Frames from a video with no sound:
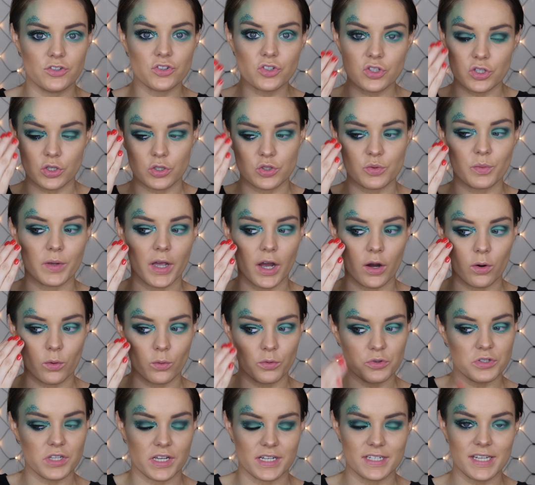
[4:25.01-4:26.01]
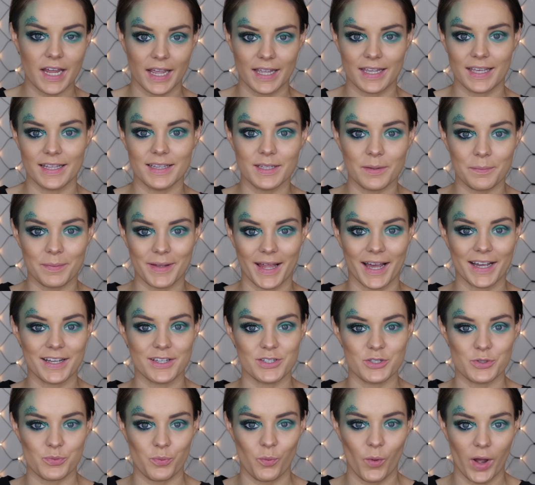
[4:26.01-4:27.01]
just because we are also taking the
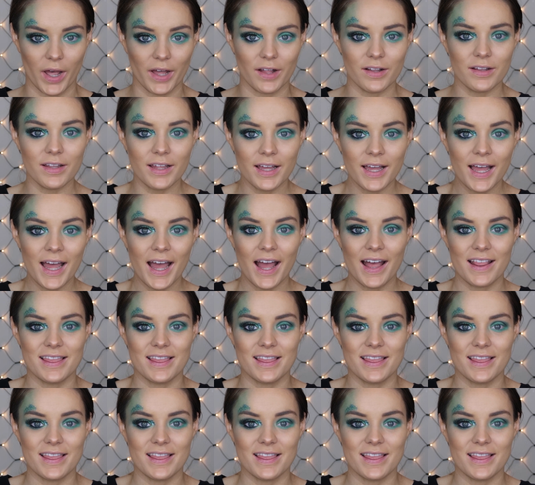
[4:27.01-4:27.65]
black as well.